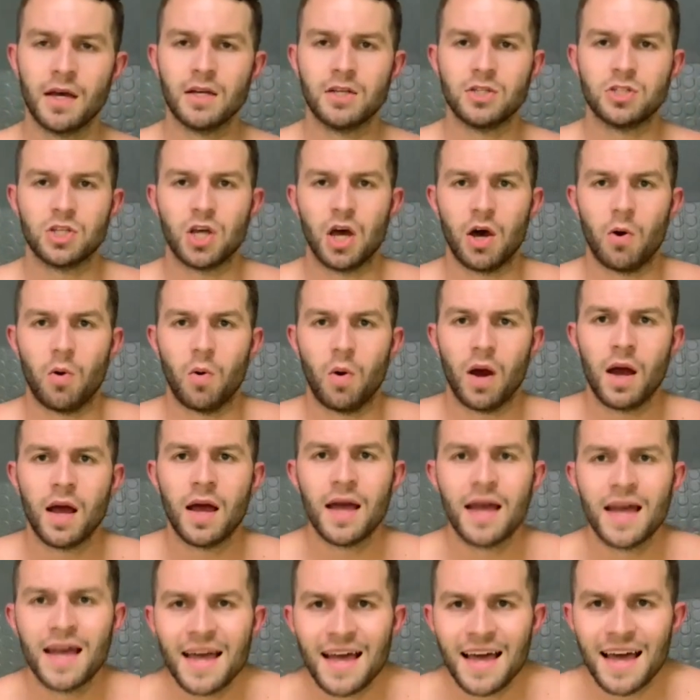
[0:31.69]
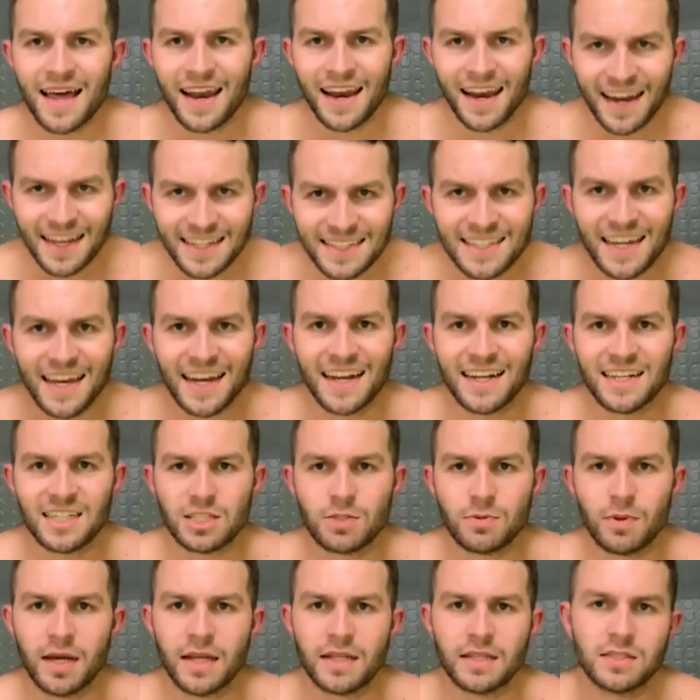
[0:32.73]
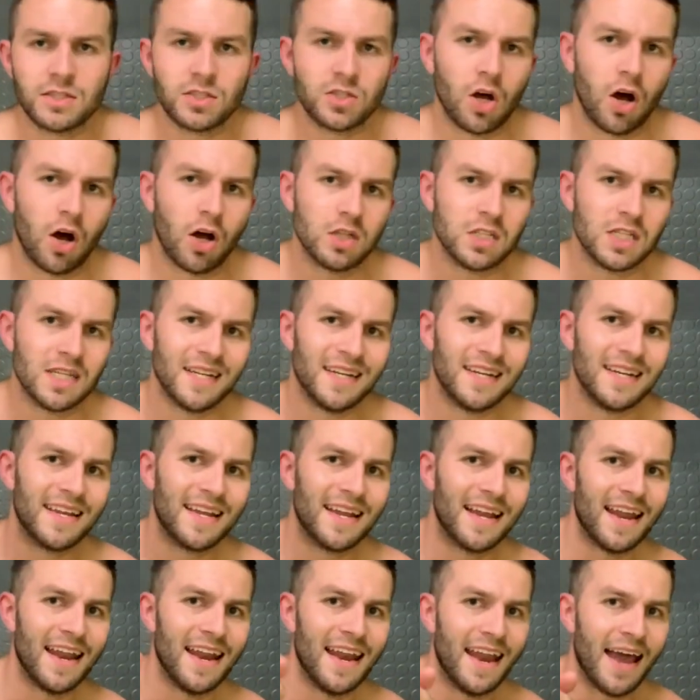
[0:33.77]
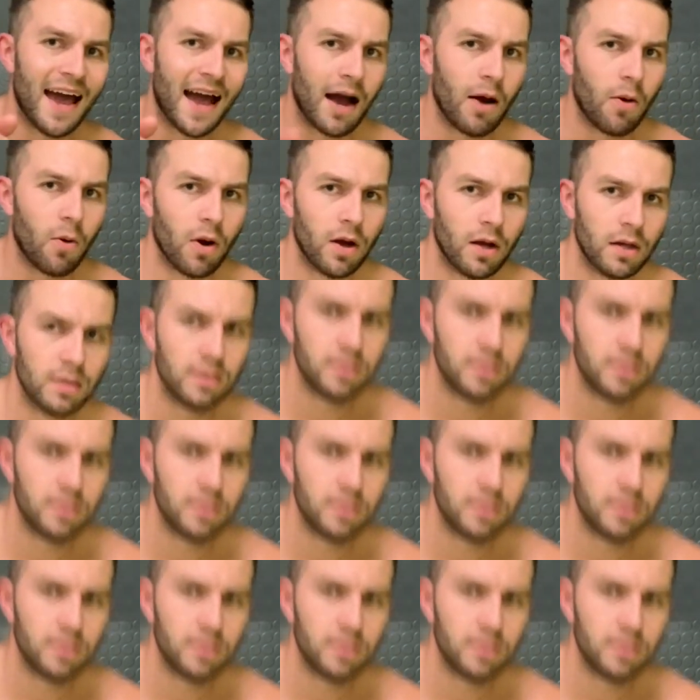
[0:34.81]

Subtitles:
So let's get into it, starting now.